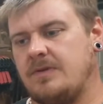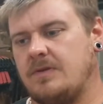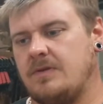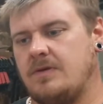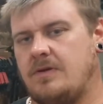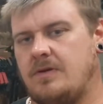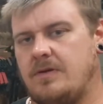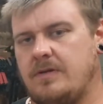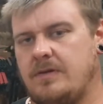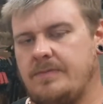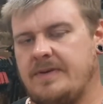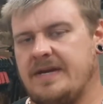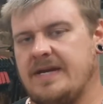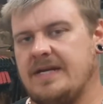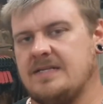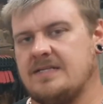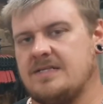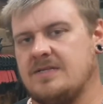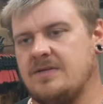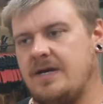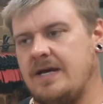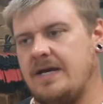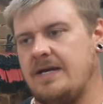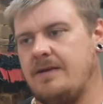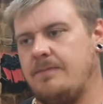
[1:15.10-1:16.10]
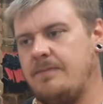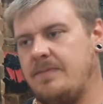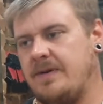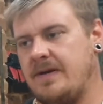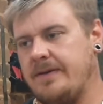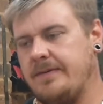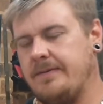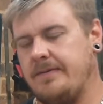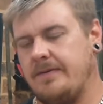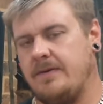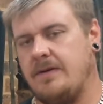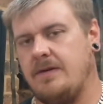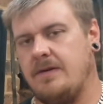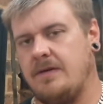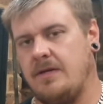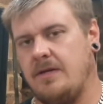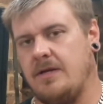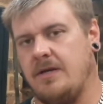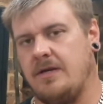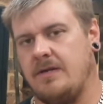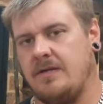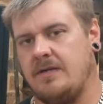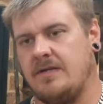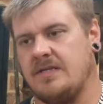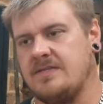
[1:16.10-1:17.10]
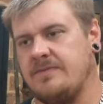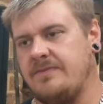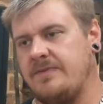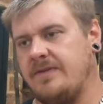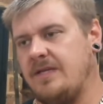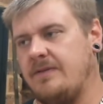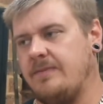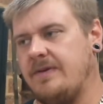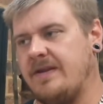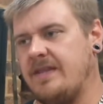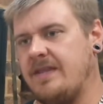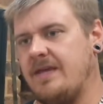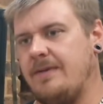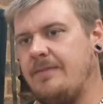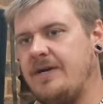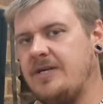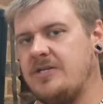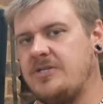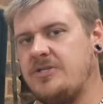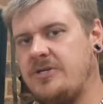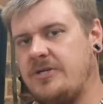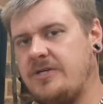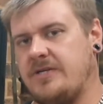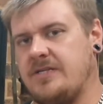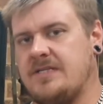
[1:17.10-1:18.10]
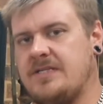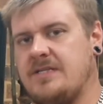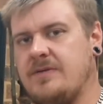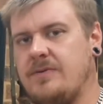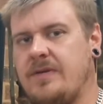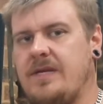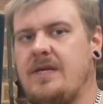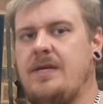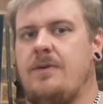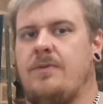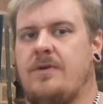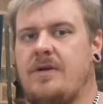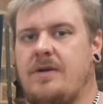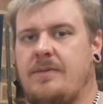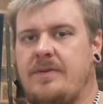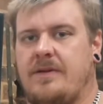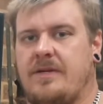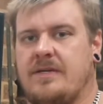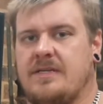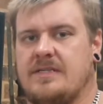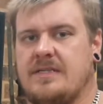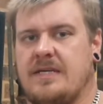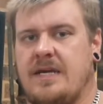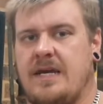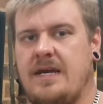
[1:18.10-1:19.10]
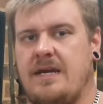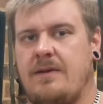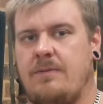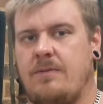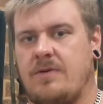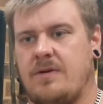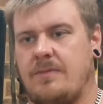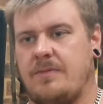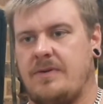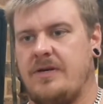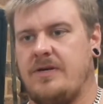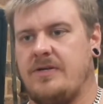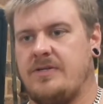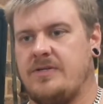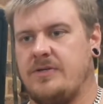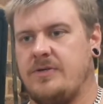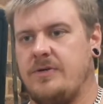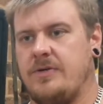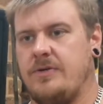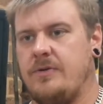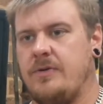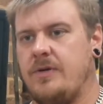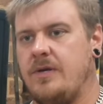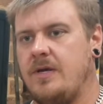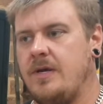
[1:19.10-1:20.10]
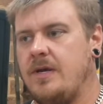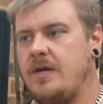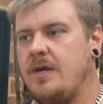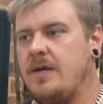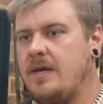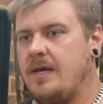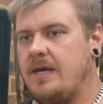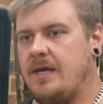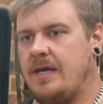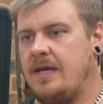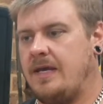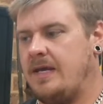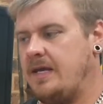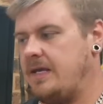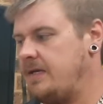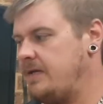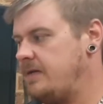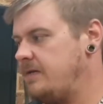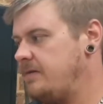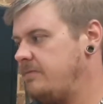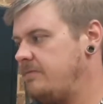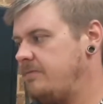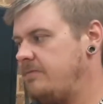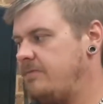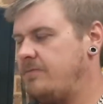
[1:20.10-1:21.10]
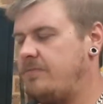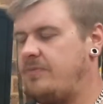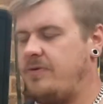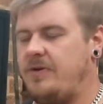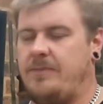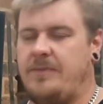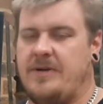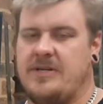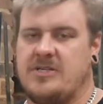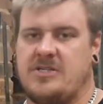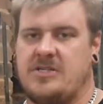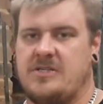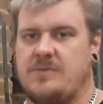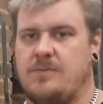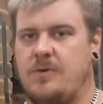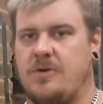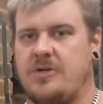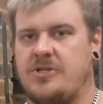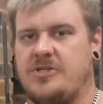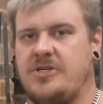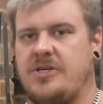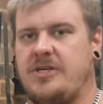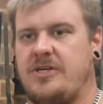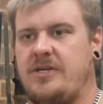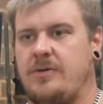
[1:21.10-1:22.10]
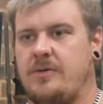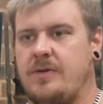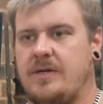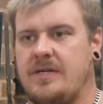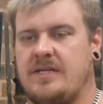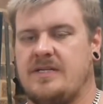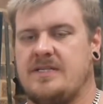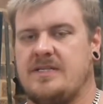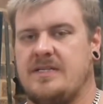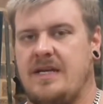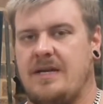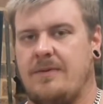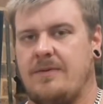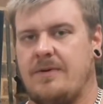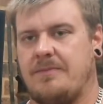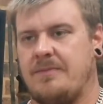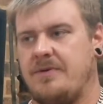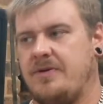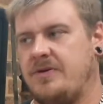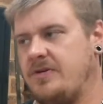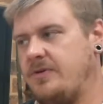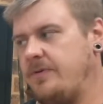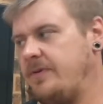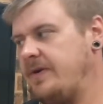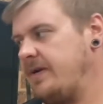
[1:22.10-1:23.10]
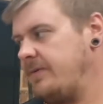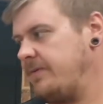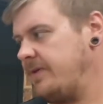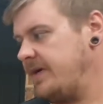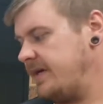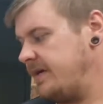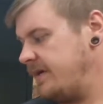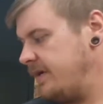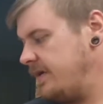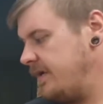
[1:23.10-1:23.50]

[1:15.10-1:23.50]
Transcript: on the bad side, but you know, it doesn't really matter that much. You can still hear what I'm gonna say, what I'm gonna do, and pretty much just watching, you'll understand what I'm gonna do anyway.